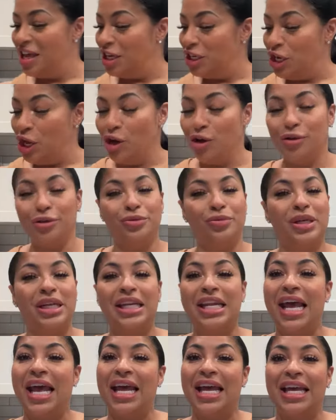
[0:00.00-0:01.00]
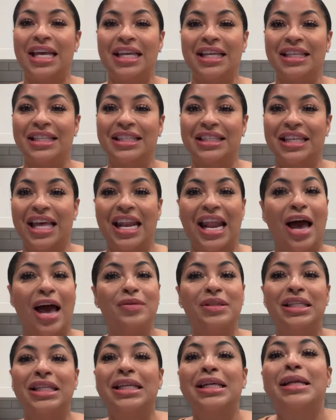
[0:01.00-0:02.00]
Those were the days. And I
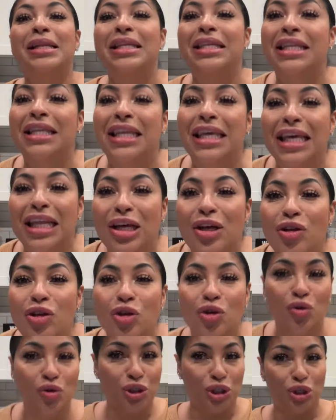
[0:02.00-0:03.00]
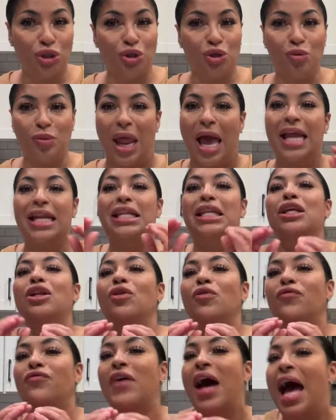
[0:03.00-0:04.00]
was a little, little YouTube, like
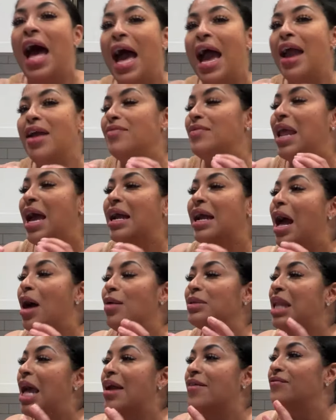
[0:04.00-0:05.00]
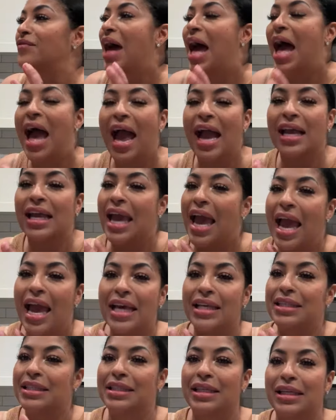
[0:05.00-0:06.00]
little five, like I was like
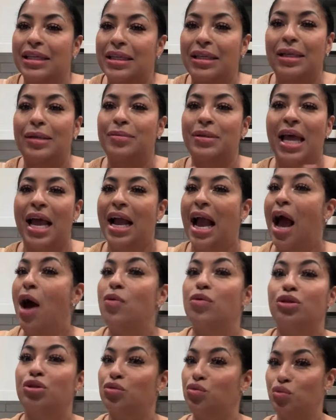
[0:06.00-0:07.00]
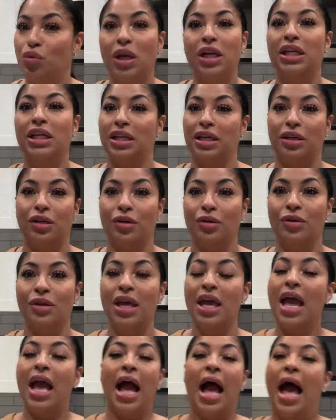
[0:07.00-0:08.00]
5K sub. Like I was really little.
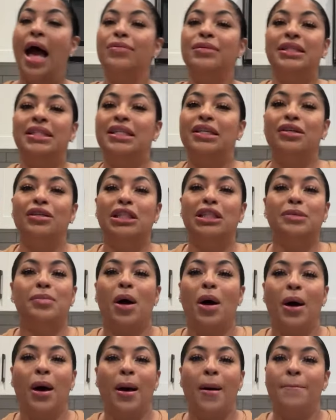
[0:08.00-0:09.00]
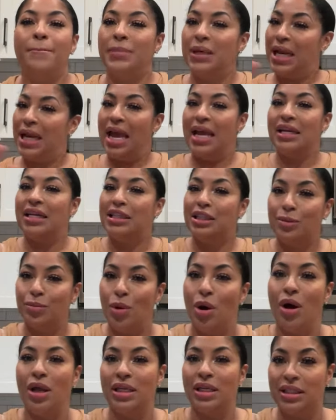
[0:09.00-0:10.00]
I'm still small, but I ain't as
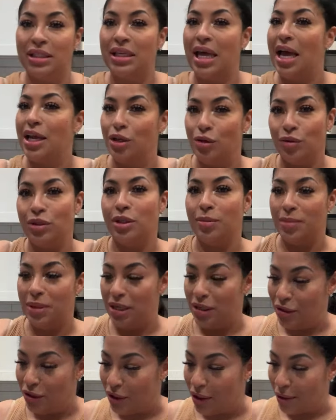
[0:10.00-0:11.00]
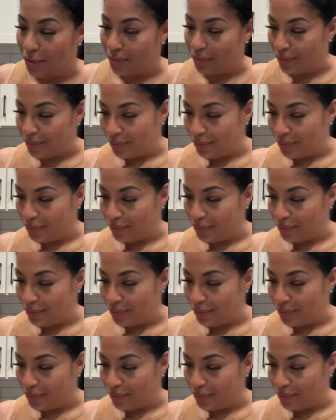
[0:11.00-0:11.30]
small as I used to be, you know?